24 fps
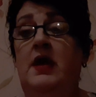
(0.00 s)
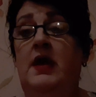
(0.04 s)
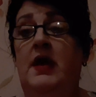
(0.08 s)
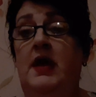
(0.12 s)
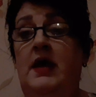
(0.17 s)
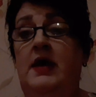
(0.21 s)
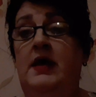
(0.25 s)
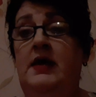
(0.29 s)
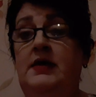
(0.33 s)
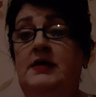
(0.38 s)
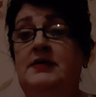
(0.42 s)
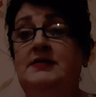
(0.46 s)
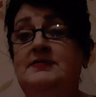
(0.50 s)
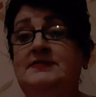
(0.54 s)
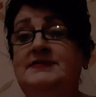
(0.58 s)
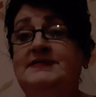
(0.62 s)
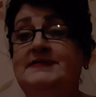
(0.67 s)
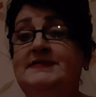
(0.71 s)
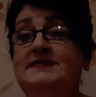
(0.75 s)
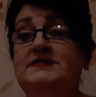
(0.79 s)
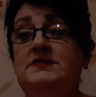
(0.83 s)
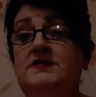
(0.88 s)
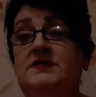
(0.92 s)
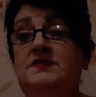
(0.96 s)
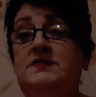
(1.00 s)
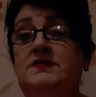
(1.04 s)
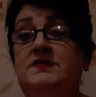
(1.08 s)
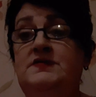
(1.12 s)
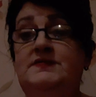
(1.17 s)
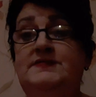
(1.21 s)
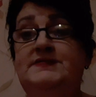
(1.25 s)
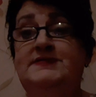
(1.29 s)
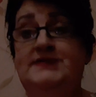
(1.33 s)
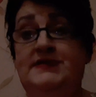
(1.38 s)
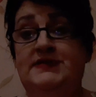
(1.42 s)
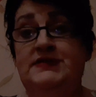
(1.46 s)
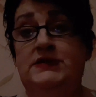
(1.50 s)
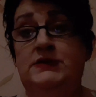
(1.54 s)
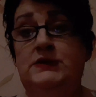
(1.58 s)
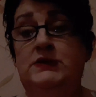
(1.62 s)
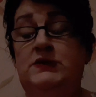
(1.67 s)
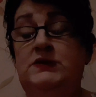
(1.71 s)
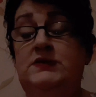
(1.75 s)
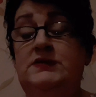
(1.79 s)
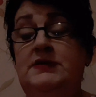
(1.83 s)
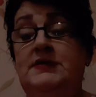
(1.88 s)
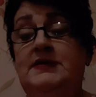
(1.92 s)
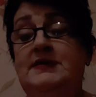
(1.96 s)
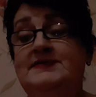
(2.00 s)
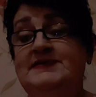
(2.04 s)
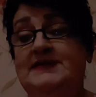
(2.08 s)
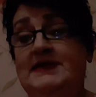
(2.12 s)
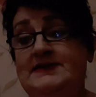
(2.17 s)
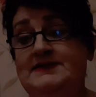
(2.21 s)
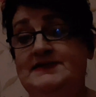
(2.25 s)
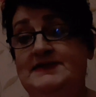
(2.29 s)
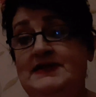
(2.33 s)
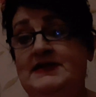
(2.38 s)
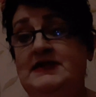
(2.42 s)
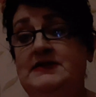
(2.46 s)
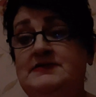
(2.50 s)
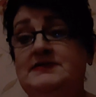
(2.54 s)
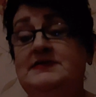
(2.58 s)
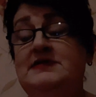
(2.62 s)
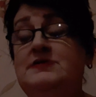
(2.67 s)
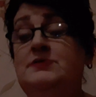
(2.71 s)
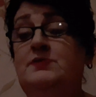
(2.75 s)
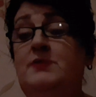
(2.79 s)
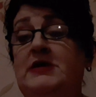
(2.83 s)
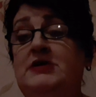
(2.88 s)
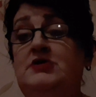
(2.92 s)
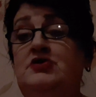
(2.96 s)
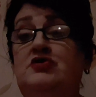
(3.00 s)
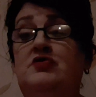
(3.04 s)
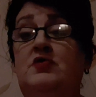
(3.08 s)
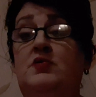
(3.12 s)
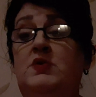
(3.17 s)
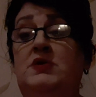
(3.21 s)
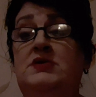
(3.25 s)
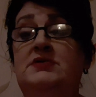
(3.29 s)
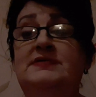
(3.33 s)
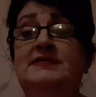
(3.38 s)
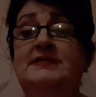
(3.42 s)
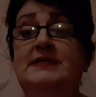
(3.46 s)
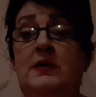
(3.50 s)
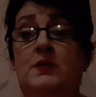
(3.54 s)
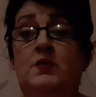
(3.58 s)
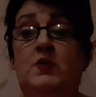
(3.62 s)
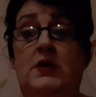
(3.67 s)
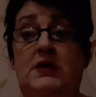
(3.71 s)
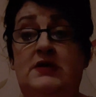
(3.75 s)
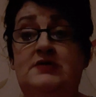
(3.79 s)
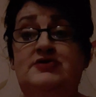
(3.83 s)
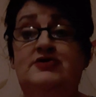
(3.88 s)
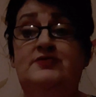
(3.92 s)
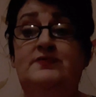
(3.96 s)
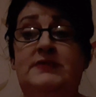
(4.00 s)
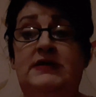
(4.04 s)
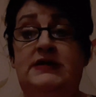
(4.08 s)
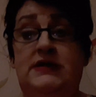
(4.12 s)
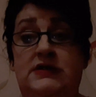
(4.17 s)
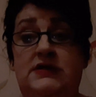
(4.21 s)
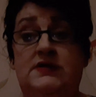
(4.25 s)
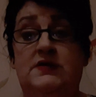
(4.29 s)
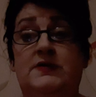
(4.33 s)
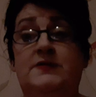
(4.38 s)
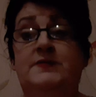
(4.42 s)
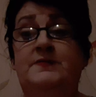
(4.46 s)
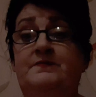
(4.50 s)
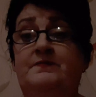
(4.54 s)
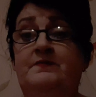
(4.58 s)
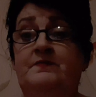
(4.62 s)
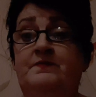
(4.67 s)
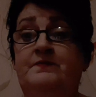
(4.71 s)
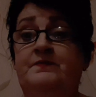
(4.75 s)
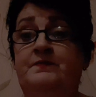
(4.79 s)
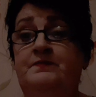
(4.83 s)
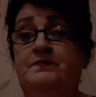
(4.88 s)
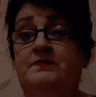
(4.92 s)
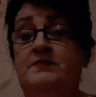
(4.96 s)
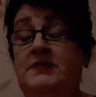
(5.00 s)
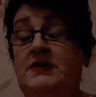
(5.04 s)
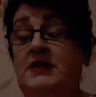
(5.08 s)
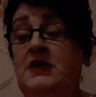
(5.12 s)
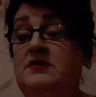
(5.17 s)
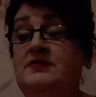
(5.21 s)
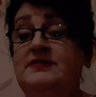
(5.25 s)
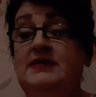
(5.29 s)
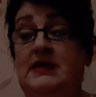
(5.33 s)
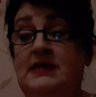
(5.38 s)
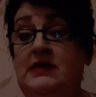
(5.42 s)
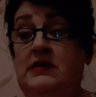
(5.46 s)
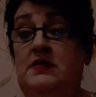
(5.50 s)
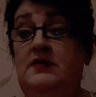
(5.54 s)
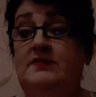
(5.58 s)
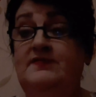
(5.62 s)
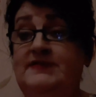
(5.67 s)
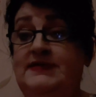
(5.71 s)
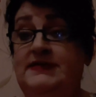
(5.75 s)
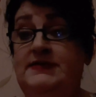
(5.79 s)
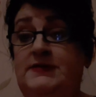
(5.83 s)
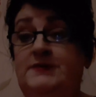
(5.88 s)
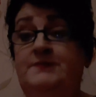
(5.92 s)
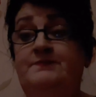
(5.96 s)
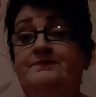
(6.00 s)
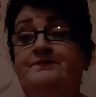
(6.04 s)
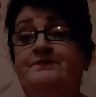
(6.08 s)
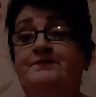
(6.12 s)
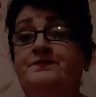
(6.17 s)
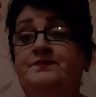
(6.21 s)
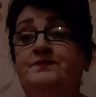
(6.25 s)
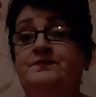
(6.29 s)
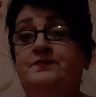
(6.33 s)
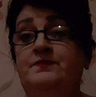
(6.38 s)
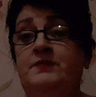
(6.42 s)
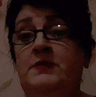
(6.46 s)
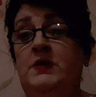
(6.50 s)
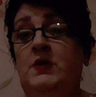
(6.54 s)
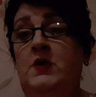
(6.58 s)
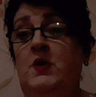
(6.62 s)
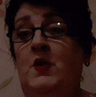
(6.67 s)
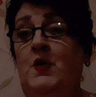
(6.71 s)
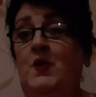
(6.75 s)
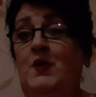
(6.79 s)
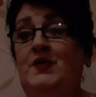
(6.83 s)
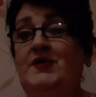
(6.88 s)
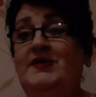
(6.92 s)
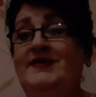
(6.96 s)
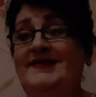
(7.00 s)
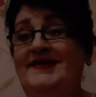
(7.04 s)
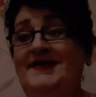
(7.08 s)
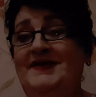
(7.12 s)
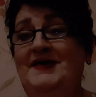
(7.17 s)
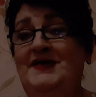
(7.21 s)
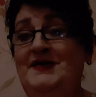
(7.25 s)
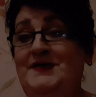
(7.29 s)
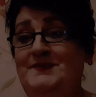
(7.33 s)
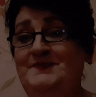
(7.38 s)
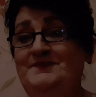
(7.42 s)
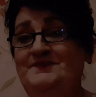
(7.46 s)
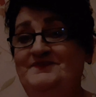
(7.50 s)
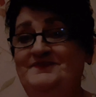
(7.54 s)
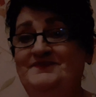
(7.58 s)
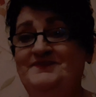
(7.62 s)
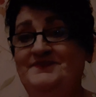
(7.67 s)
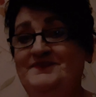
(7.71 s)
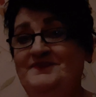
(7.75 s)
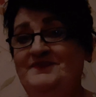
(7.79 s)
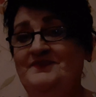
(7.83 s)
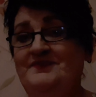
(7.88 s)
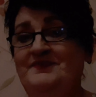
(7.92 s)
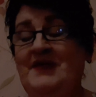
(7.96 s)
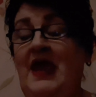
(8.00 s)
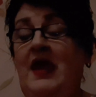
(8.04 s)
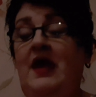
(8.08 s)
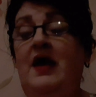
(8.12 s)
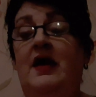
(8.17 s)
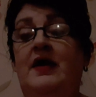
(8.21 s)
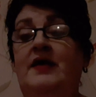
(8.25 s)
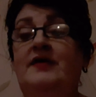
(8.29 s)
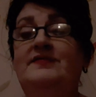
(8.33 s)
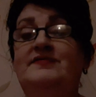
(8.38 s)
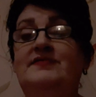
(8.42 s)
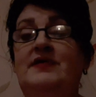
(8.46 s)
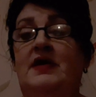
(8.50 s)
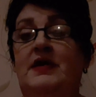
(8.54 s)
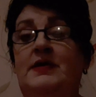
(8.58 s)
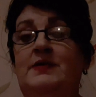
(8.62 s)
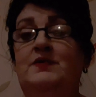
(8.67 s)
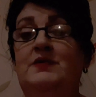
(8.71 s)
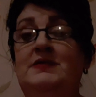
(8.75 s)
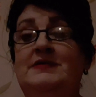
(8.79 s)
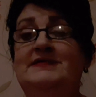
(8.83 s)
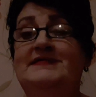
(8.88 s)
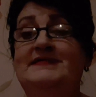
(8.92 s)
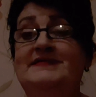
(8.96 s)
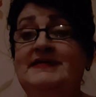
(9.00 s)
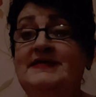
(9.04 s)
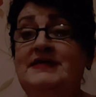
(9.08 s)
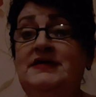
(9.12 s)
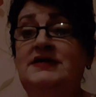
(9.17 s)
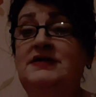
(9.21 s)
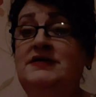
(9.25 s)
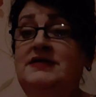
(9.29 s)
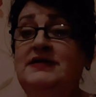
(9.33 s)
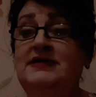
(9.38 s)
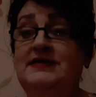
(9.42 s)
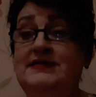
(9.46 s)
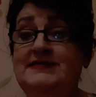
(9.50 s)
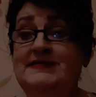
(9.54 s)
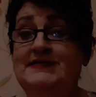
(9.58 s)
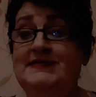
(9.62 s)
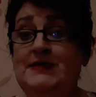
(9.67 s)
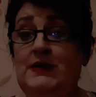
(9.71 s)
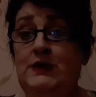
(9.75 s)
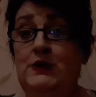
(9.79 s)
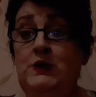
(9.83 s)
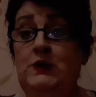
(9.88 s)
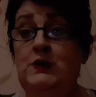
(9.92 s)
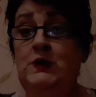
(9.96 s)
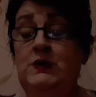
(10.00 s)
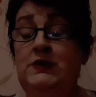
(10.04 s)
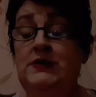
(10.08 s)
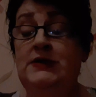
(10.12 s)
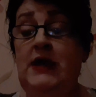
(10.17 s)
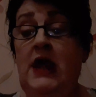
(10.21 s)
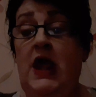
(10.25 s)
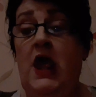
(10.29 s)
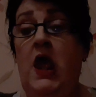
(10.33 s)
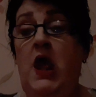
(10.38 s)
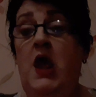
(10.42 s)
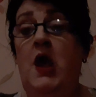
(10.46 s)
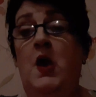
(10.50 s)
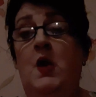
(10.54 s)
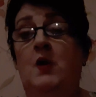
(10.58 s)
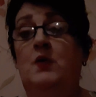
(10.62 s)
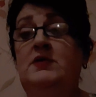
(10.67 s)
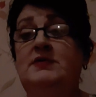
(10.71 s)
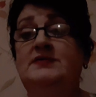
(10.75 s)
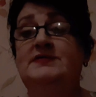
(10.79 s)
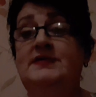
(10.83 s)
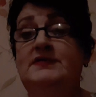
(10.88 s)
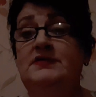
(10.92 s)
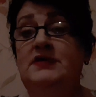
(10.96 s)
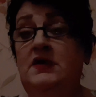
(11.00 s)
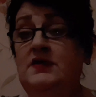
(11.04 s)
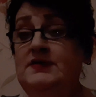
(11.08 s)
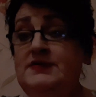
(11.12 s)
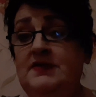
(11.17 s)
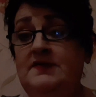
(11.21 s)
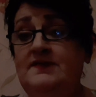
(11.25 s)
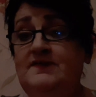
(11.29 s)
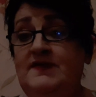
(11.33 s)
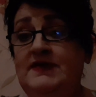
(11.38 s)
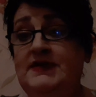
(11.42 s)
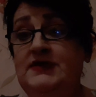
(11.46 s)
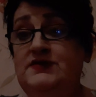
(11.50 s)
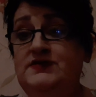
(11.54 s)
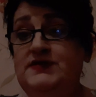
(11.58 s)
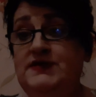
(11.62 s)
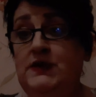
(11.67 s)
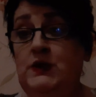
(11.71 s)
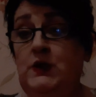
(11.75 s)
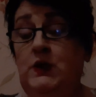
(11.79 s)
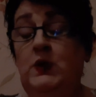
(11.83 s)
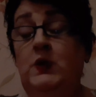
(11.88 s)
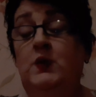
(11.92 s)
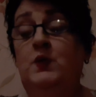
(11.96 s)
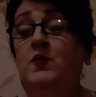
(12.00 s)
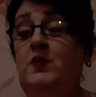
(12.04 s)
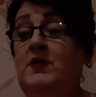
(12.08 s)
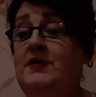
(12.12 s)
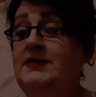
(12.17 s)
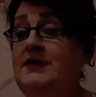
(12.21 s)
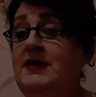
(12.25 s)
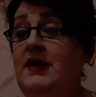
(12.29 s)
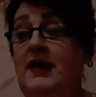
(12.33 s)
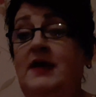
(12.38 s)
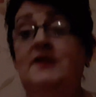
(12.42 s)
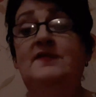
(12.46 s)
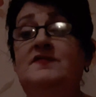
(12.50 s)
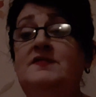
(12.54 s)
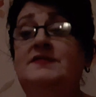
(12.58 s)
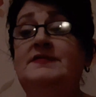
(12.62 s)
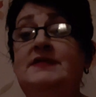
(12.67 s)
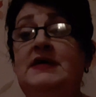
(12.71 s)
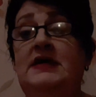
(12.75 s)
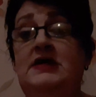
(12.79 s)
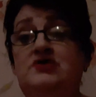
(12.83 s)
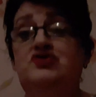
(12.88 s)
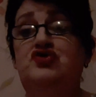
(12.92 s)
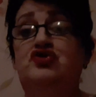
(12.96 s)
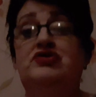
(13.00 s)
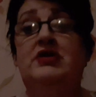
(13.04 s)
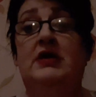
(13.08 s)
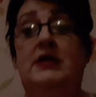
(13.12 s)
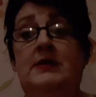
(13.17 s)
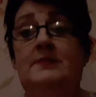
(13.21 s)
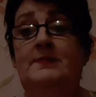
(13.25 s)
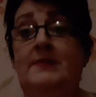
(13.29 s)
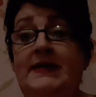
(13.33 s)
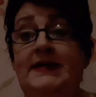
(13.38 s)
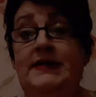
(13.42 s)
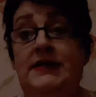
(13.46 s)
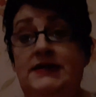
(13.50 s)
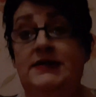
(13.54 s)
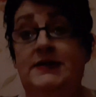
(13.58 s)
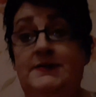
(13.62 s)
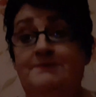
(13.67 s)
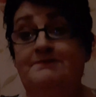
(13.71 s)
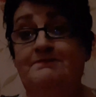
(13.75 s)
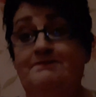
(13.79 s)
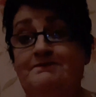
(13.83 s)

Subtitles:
And to, as I said, the special ones that watch me here, that I love you. Okay, and I will see you soon with another video, whenever that shall be.